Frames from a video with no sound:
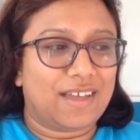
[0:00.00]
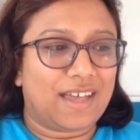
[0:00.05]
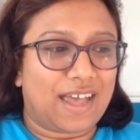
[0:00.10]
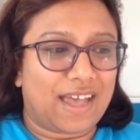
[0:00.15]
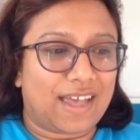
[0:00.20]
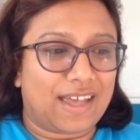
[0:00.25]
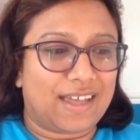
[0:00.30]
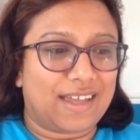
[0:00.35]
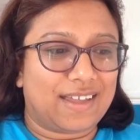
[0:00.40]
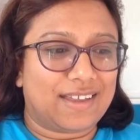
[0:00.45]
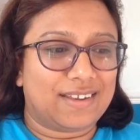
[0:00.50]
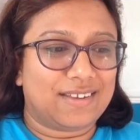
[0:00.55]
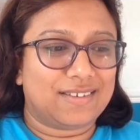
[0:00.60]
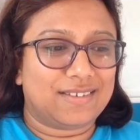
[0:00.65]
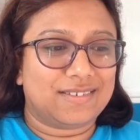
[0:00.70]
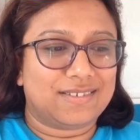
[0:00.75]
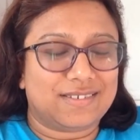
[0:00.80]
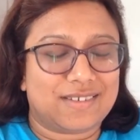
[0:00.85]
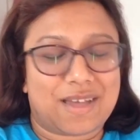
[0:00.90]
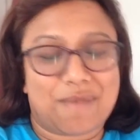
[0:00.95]

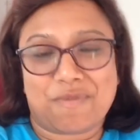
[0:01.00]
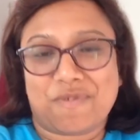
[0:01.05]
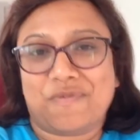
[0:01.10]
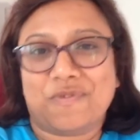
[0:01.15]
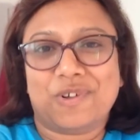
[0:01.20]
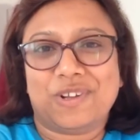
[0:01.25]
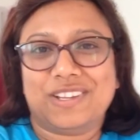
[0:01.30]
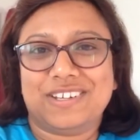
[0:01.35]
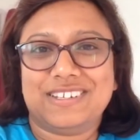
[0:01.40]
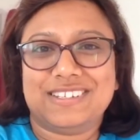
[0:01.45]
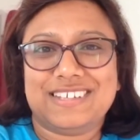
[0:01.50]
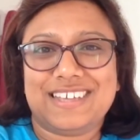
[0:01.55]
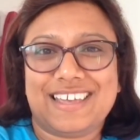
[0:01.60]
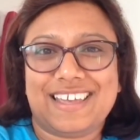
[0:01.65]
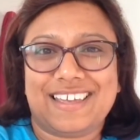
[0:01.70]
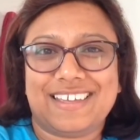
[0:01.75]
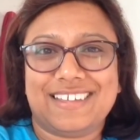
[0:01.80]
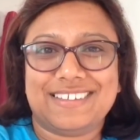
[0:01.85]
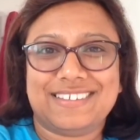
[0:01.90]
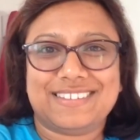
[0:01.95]
and I'm a volunteer.